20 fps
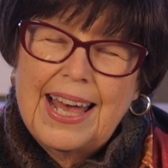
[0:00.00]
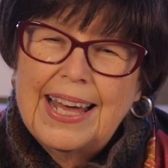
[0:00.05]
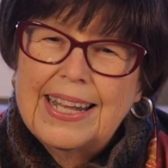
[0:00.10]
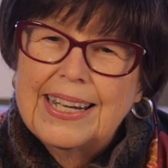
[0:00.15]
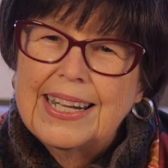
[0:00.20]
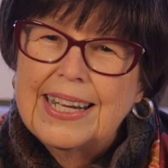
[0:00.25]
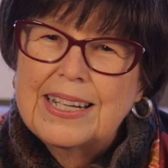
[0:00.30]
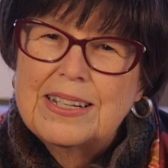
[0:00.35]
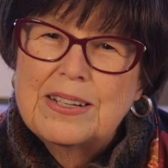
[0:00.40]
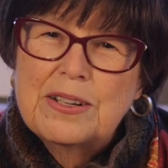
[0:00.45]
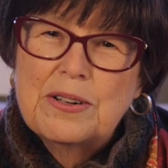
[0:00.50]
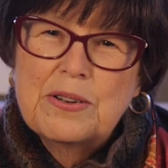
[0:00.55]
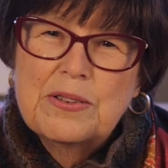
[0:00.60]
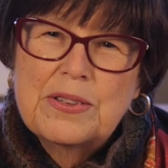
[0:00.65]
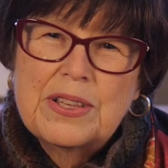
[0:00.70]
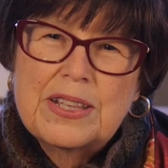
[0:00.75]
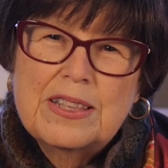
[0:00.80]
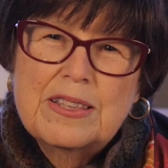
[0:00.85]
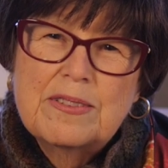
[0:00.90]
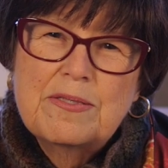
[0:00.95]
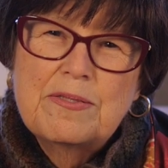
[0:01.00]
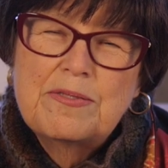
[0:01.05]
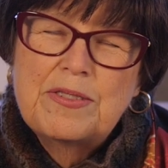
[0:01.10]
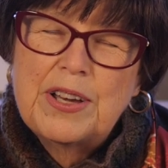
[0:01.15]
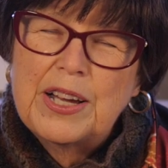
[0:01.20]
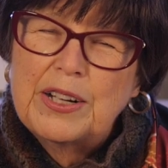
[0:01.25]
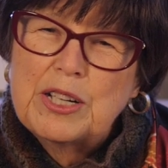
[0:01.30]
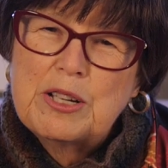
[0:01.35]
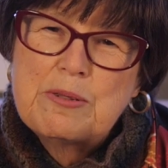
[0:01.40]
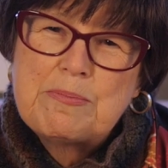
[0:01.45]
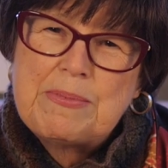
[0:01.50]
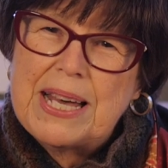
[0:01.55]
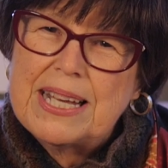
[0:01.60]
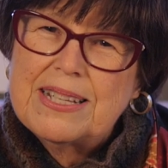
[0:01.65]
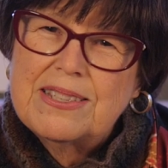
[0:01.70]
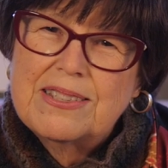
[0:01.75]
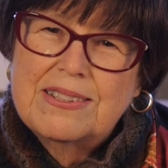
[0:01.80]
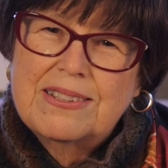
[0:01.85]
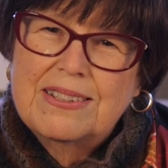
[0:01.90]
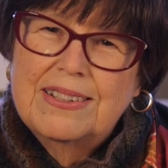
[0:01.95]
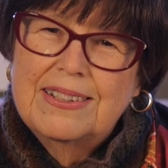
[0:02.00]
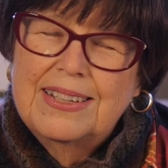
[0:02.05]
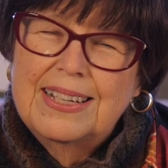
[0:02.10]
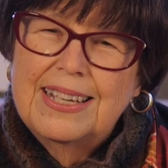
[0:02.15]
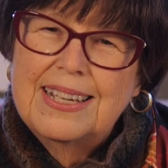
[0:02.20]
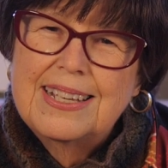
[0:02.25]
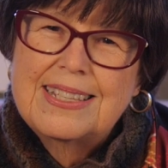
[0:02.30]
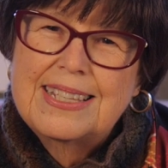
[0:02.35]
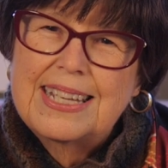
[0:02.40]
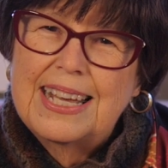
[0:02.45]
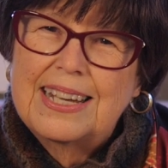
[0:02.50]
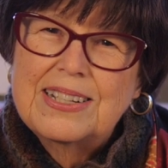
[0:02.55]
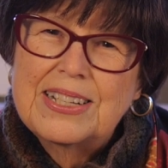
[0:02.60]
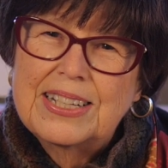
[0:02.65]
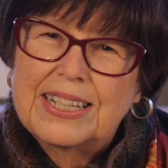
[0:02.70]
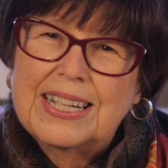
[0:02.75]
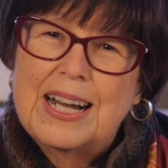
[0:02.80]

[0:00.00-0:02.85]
and I know that the very best is yet to